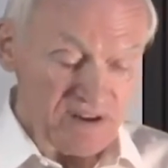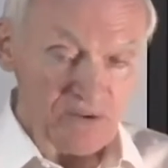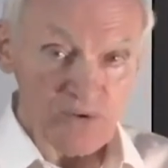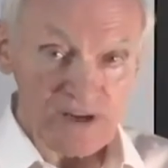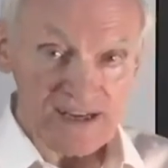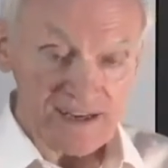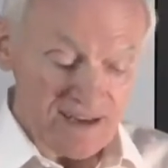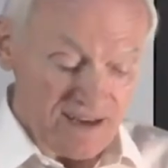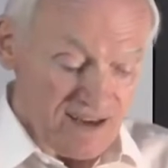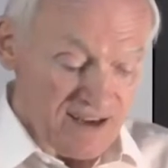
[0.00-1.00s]

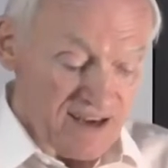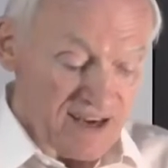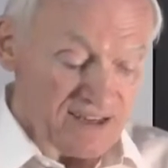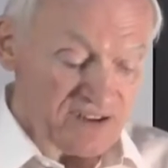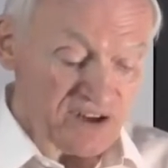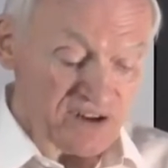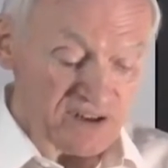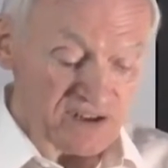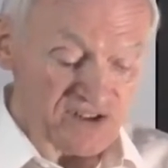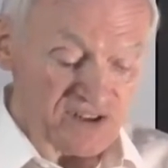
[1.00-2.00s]
we
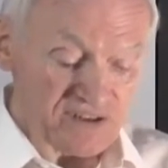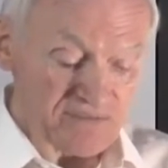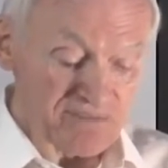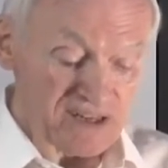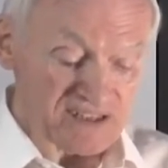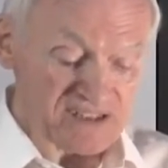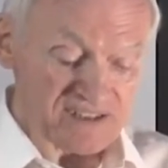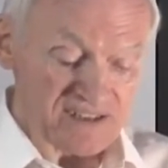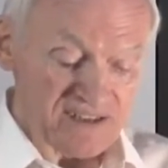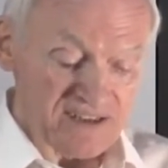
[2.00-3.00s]
encourage, must
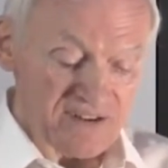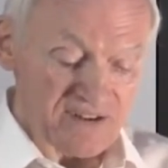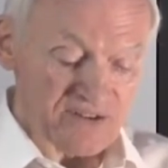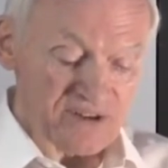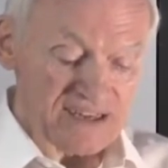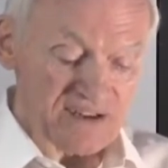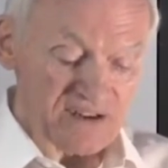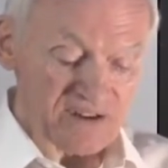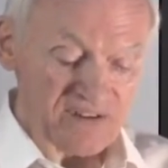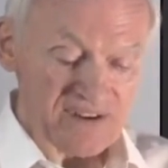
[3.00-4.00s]
the green
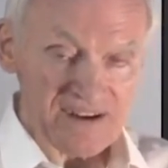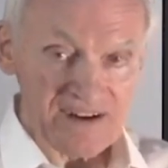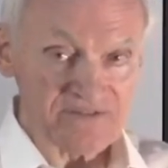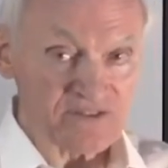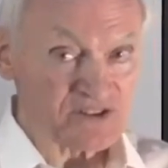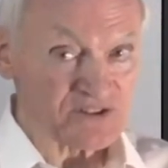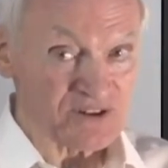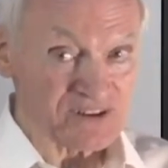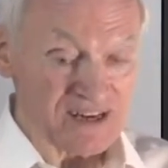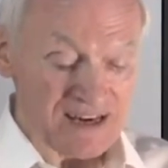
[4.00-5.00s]
earth,
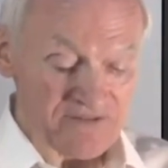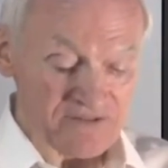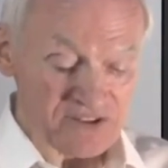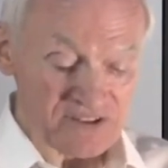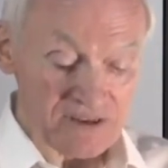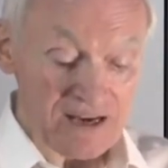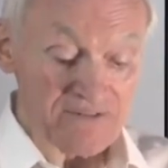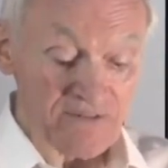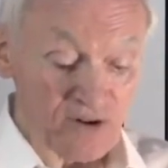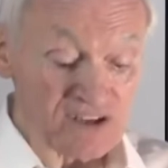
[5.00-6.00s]

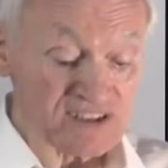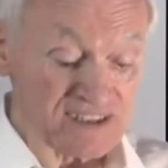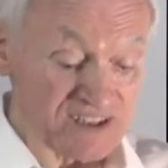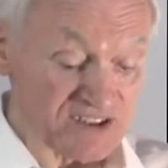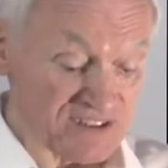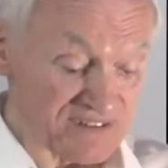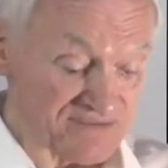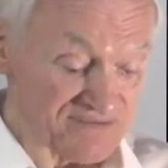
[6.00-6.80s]
afforestation.